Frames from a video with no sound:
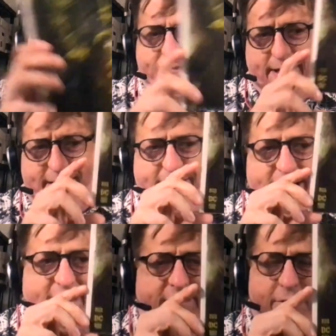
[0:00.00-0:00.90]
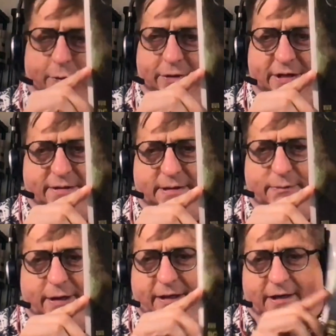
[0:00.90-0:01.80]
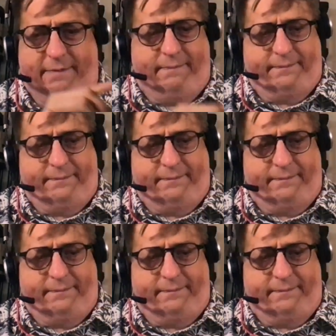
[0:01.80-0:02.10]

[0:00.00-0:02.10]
And yeah, gorgeous Riddler.